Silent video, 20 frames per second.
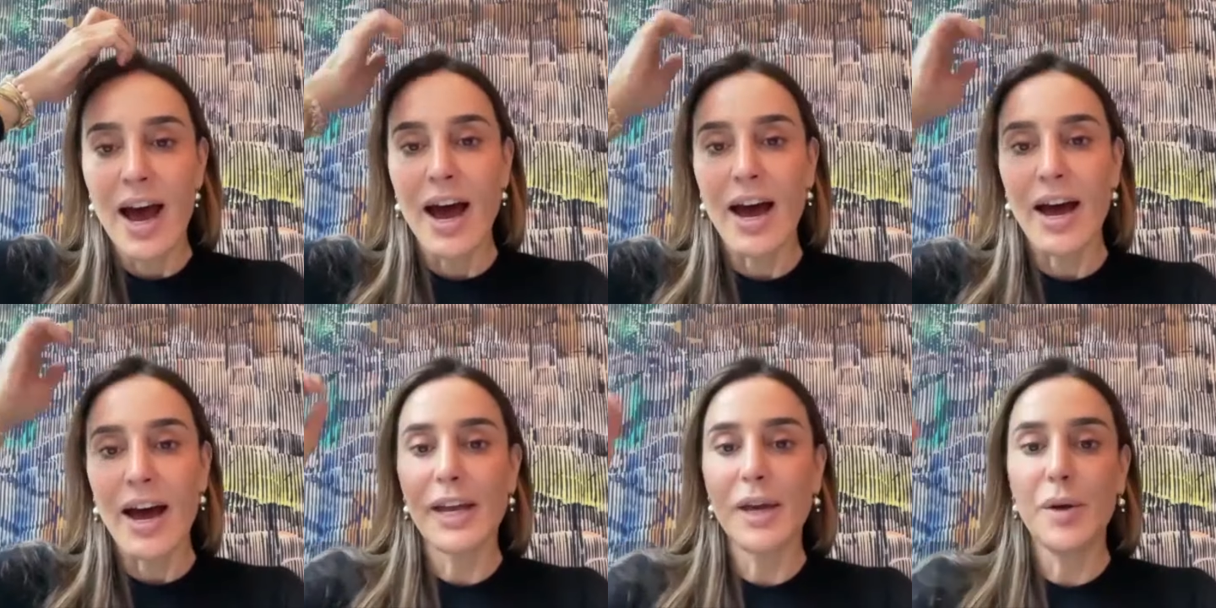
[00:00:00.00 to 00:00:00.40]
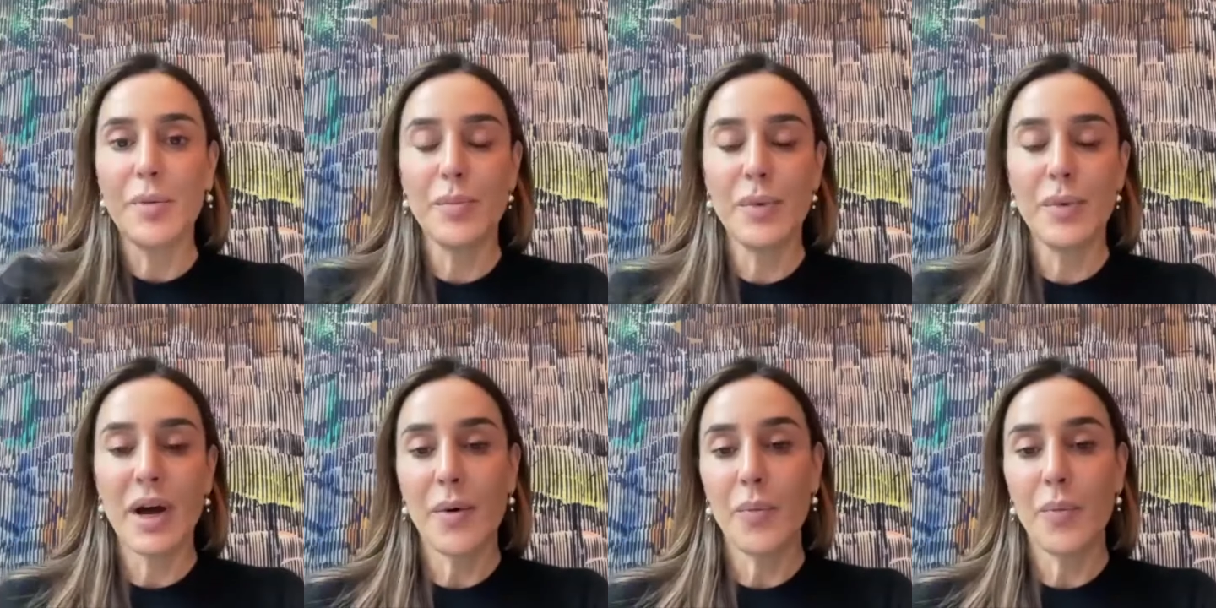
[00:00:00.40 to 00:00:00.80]
I
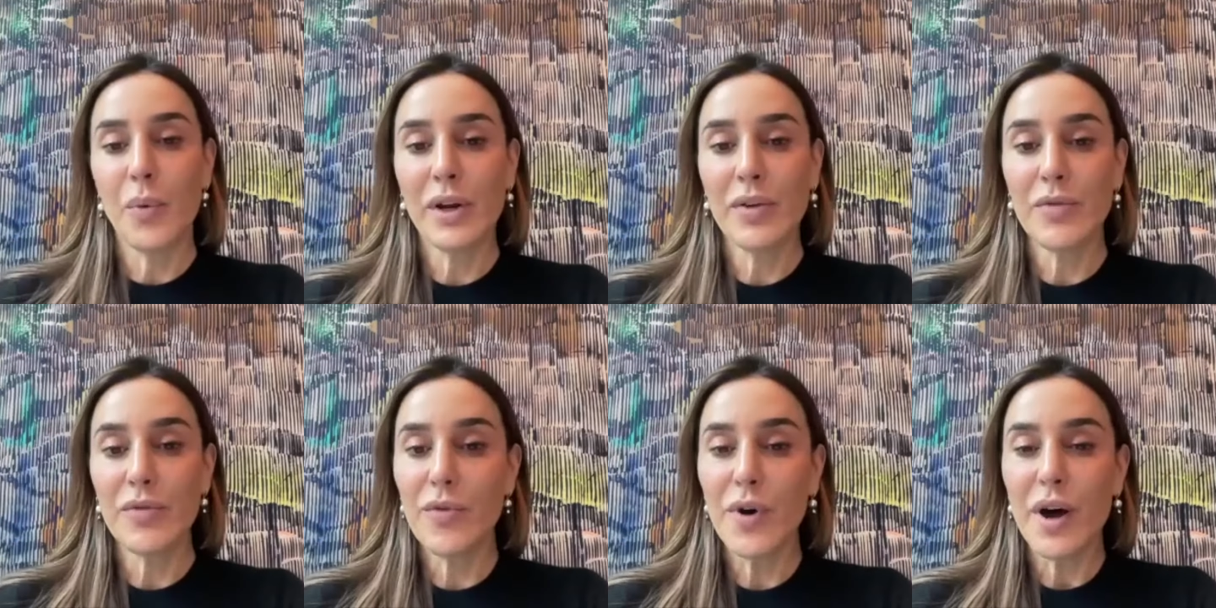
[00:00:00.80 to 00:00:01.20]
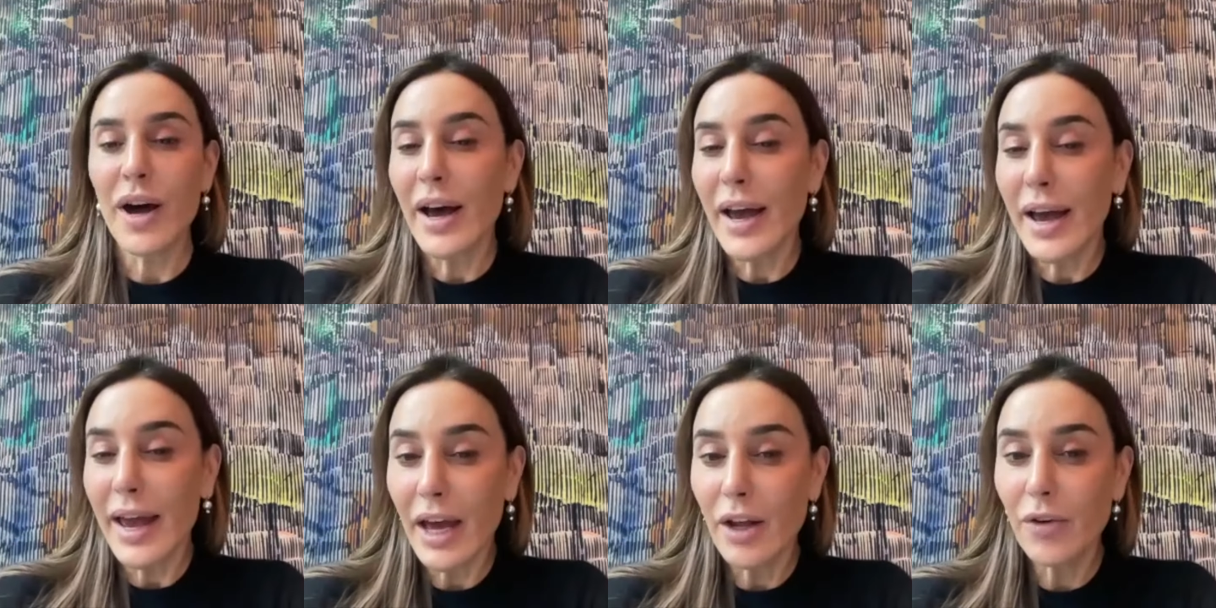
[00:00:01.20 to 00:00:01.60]
am one of
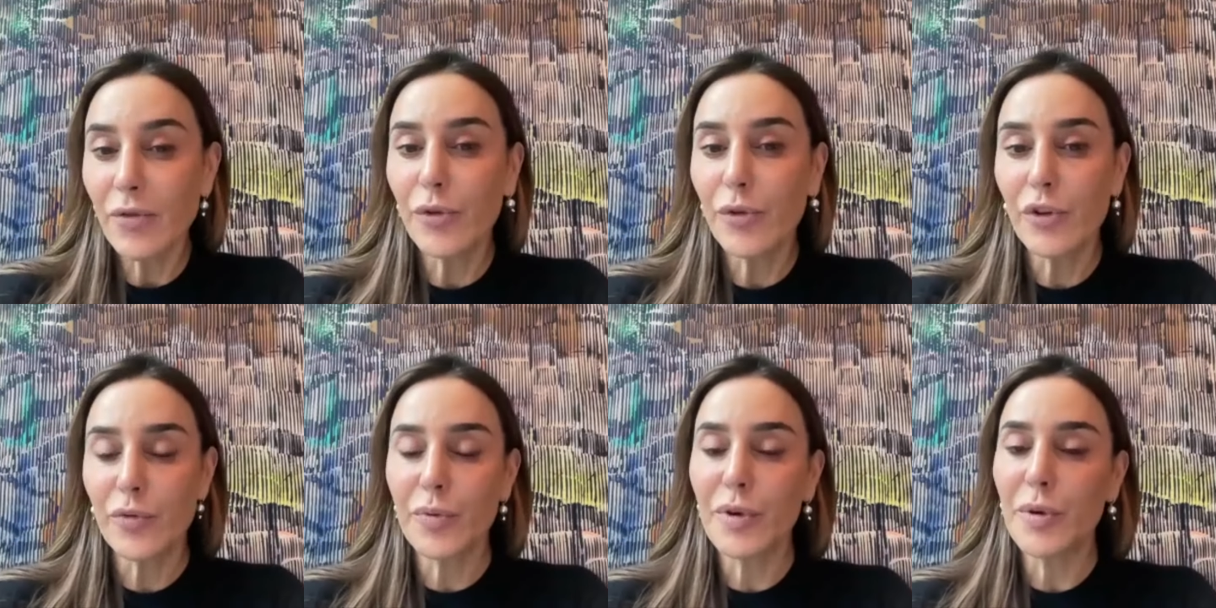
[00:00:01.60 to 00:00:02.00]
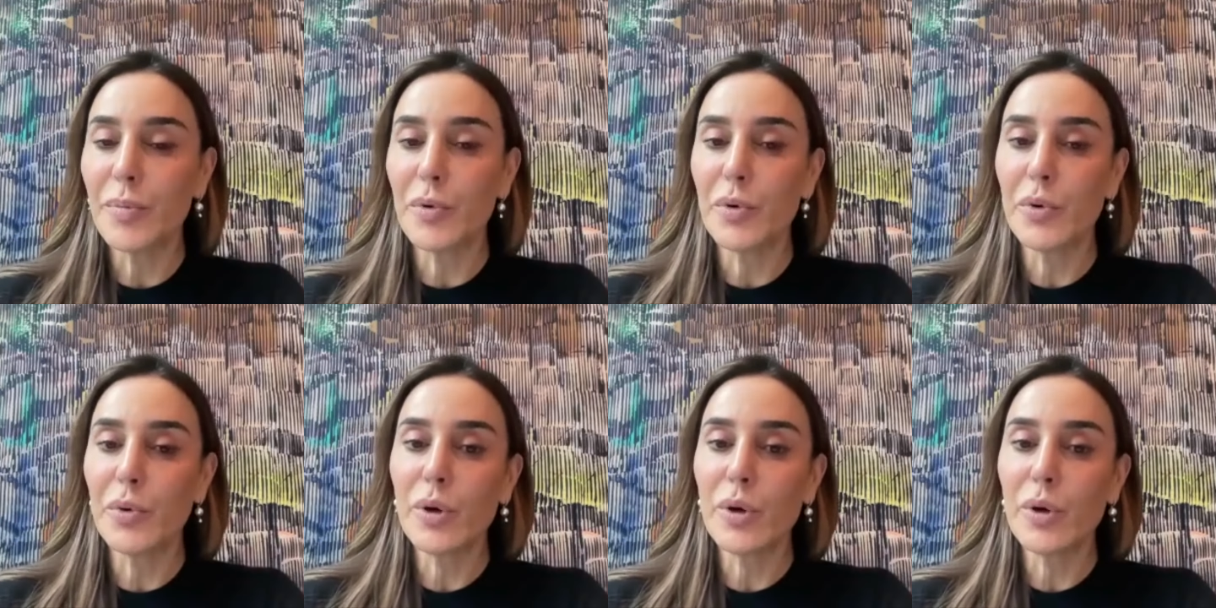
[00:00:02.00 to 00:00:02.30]
a handful of people